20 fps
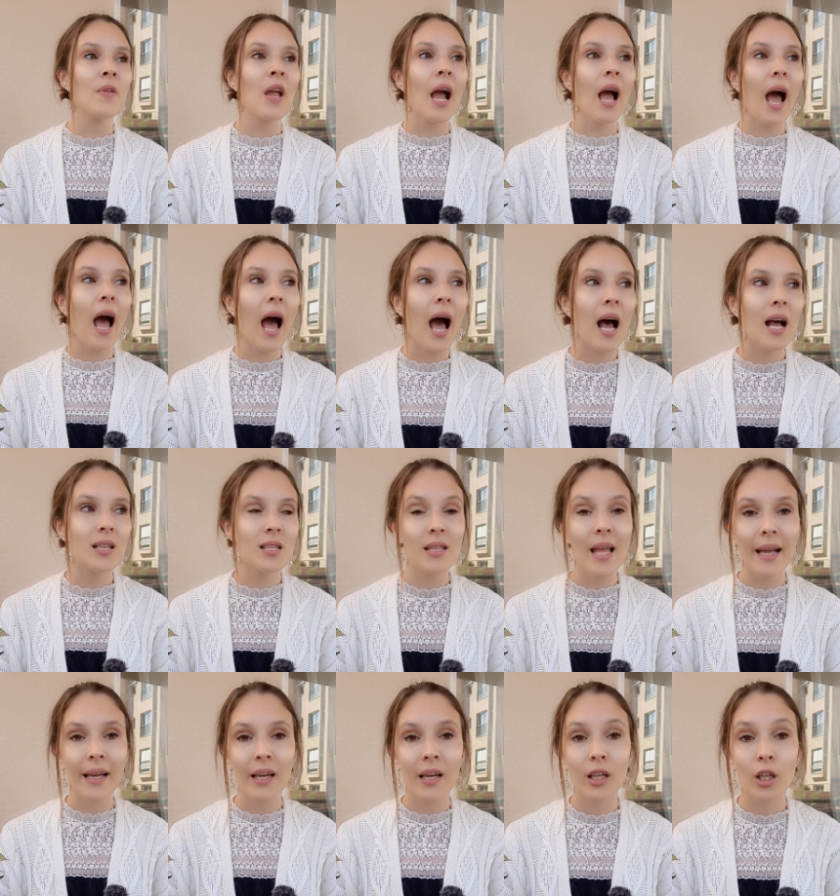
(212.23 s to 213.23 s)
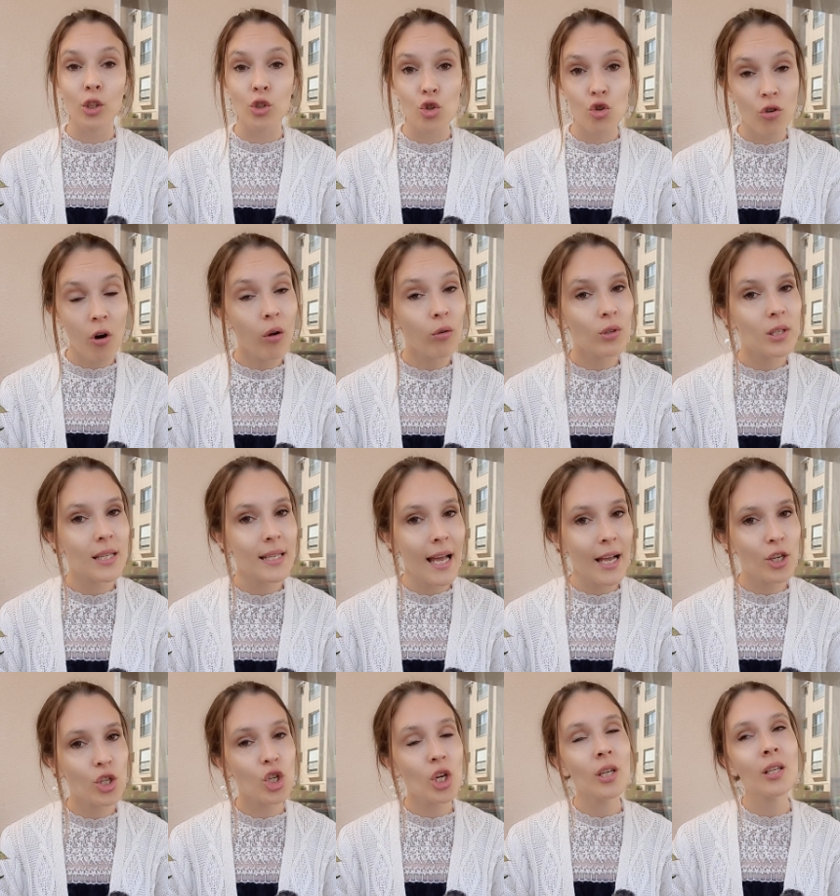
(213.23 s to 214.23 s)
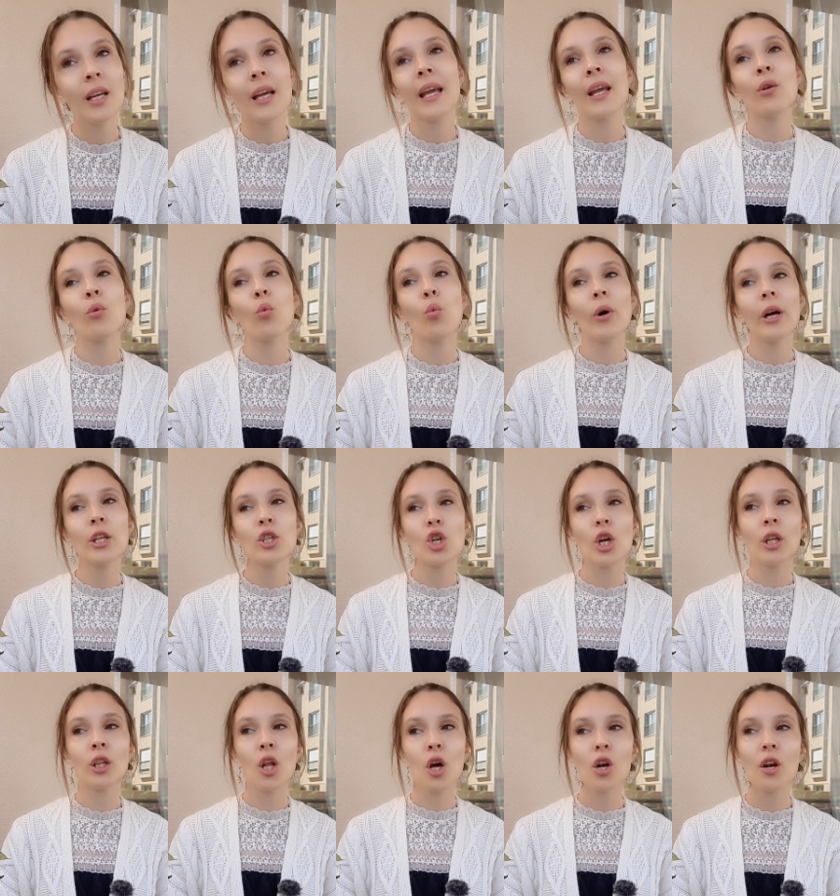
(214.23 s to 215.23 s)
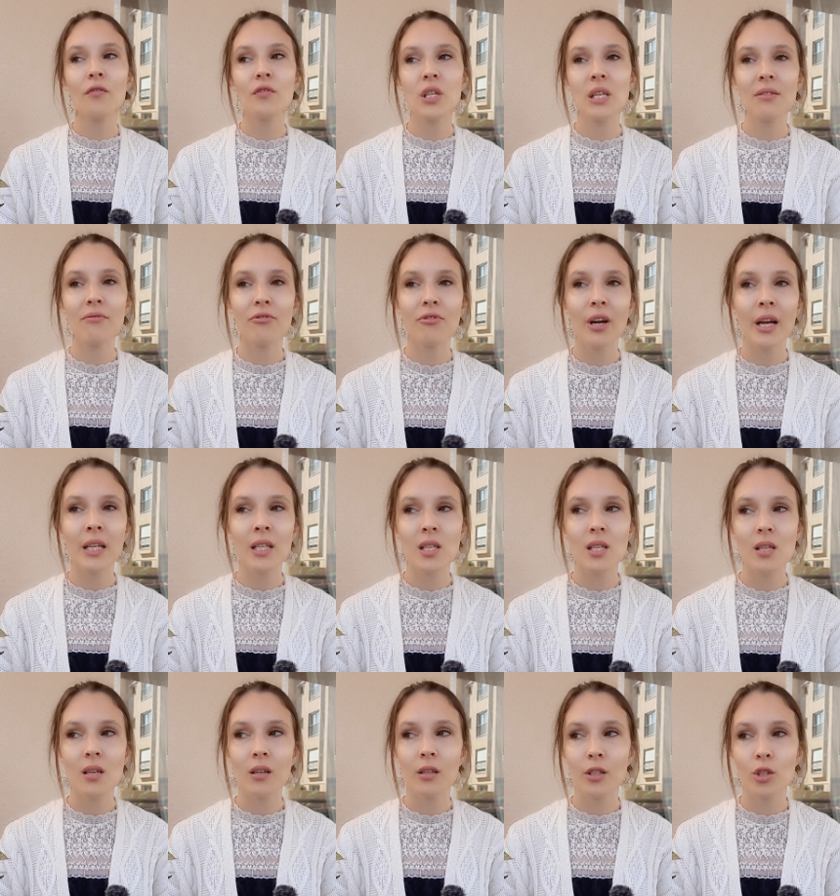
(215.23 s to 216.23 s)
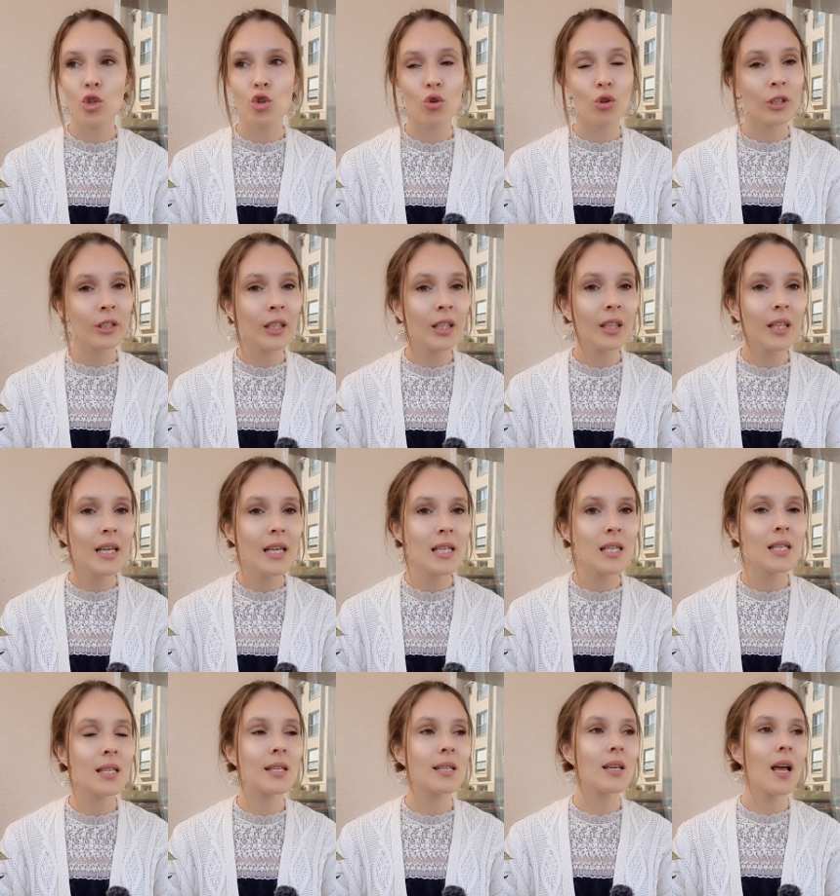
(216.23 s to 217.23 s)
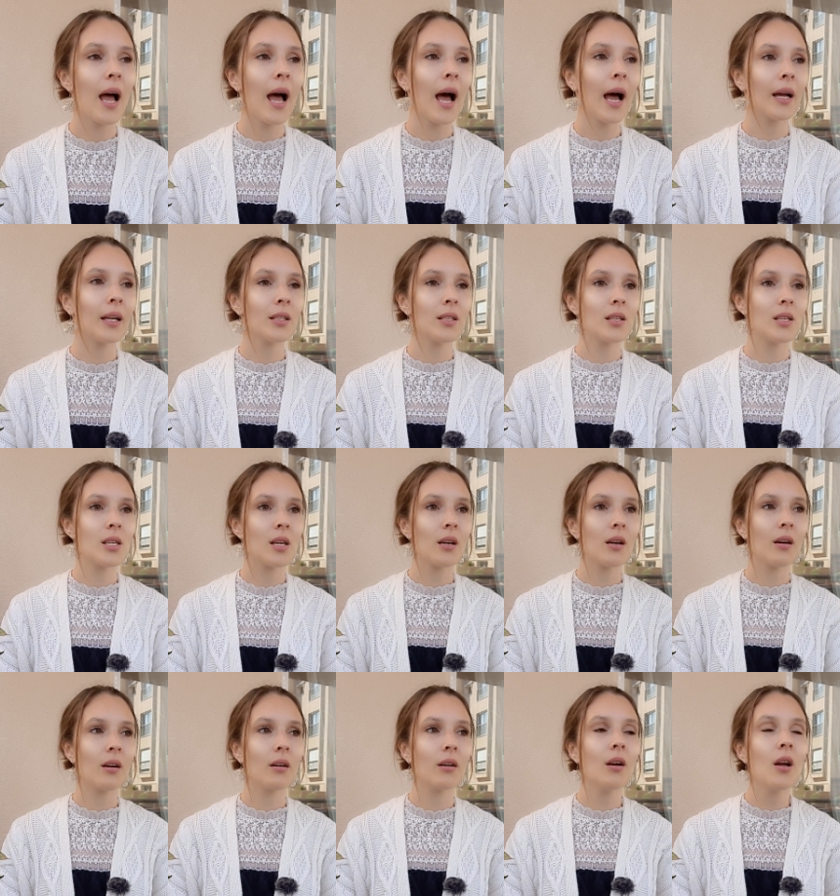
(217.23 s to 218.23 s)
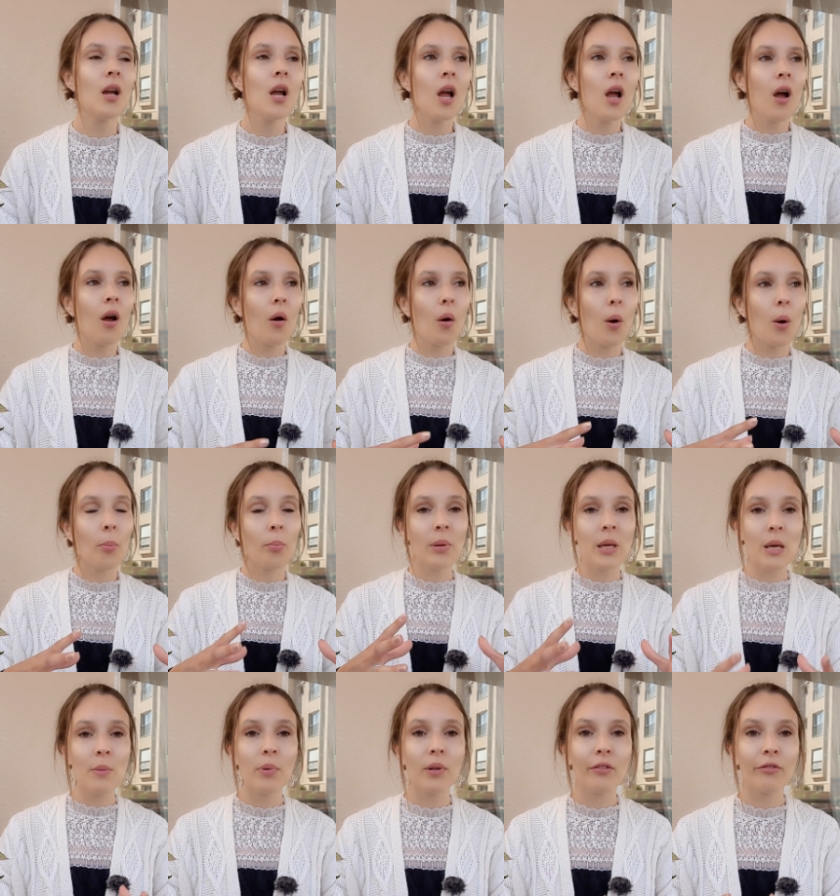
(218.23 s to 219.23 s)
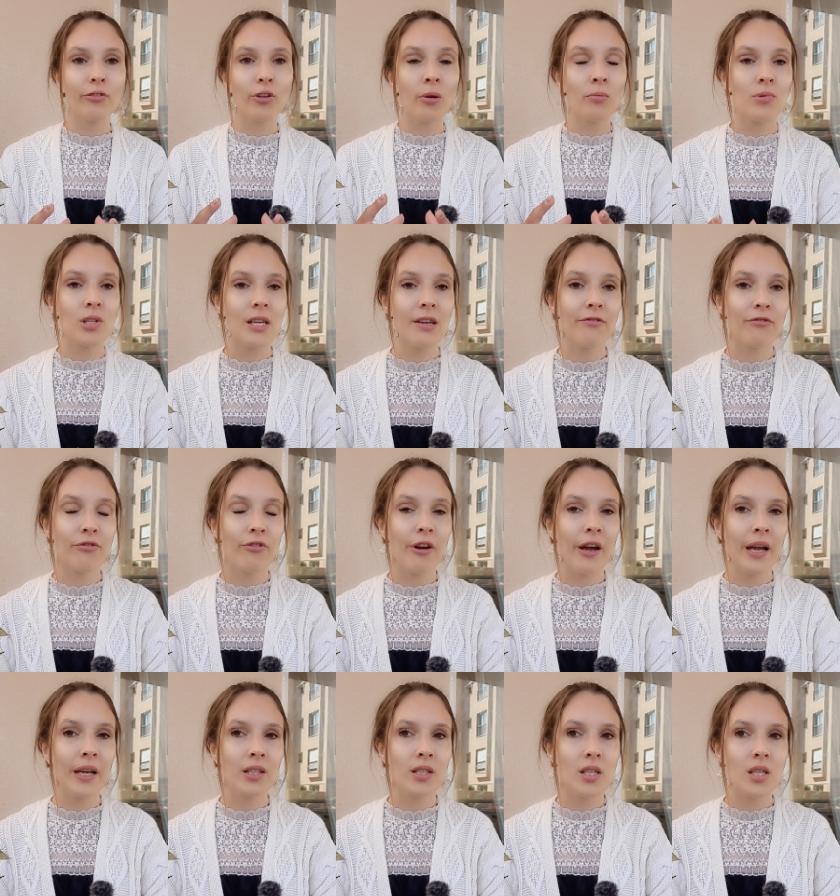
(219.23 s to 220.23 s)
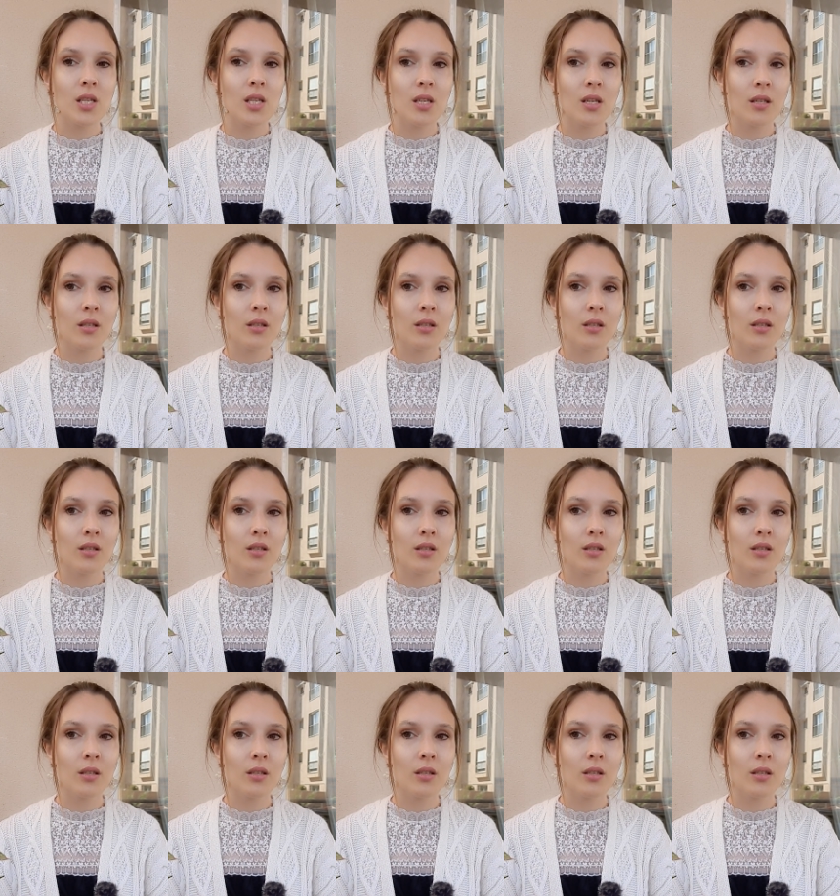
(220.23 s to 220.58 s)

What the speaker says: has like a control session in which a lot of different journalists and people from different